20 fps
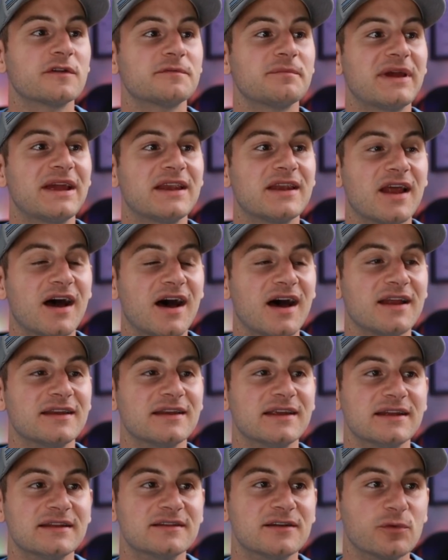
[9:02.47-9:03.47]
may not
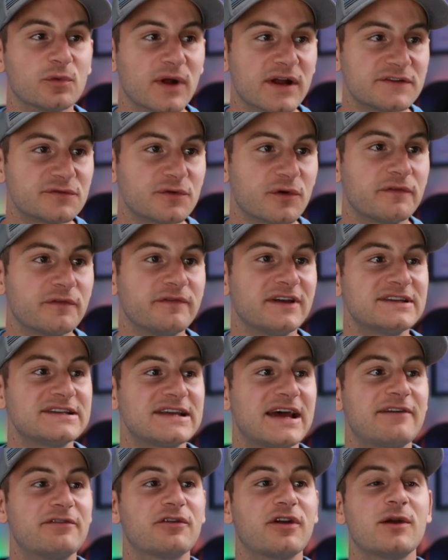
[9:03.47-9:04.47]
need the retrofit.
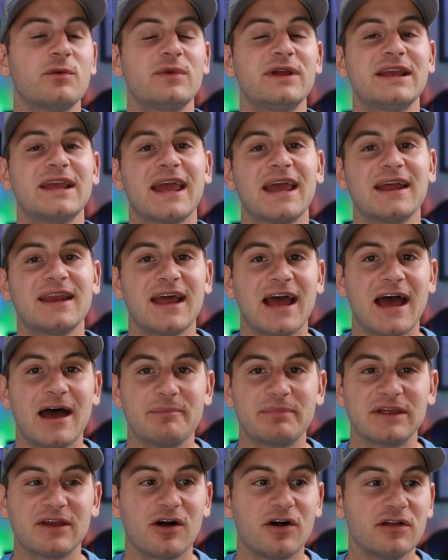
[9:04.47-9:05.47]
Have a great week and
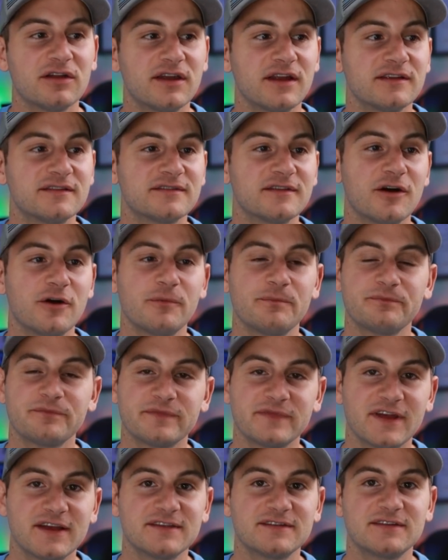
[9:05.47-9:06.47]
happy holidays. So
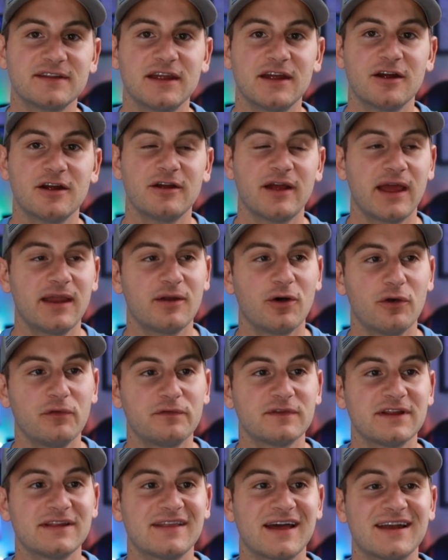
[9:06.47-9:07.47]
nice to hear, and
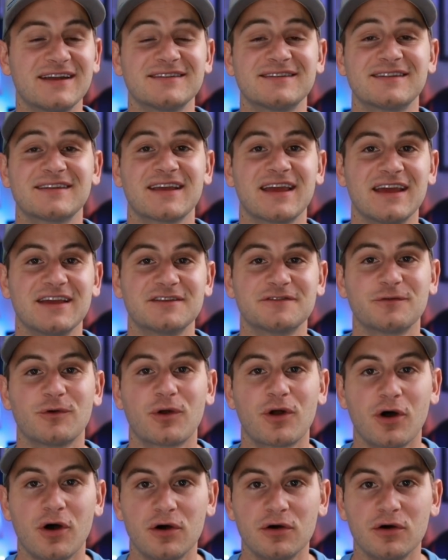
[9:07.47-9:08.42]
hopefully that is the case for all